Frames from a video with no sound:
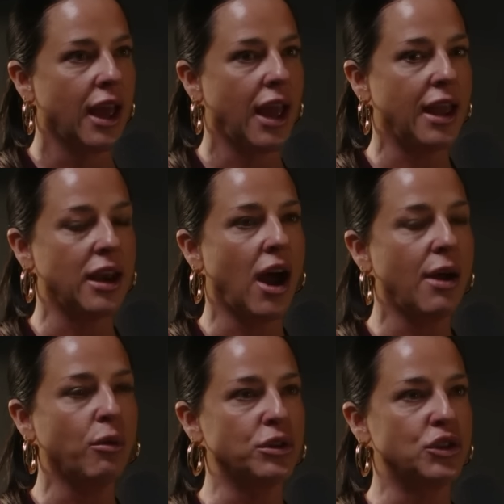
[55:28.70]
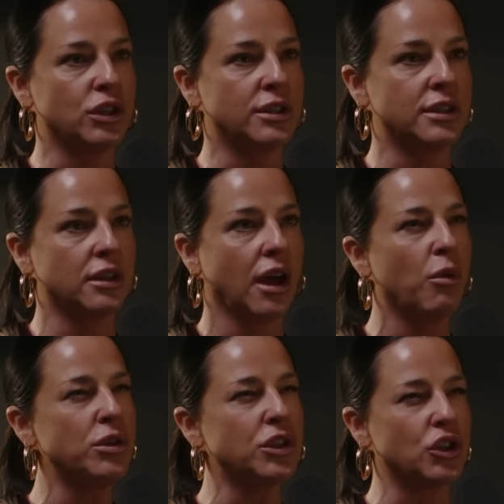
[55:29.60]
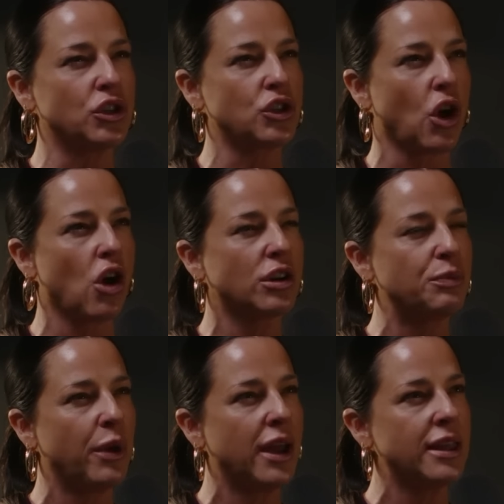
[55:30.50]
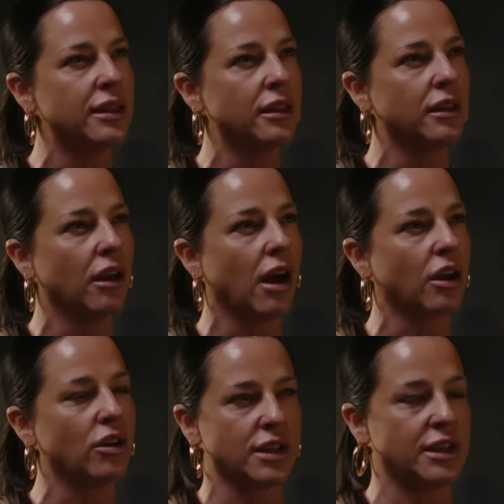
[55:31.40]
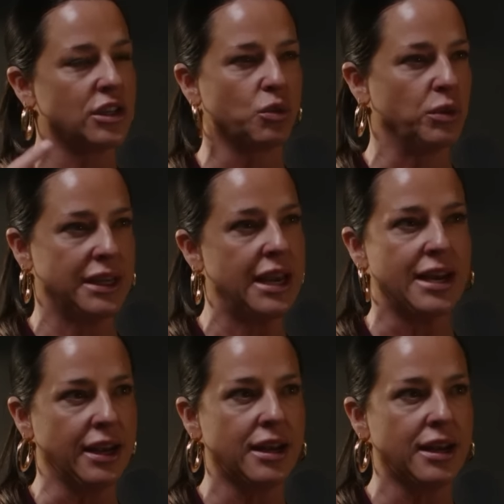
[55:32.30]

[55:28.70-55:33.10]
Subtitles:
And I wasn't shocked because I just was in it.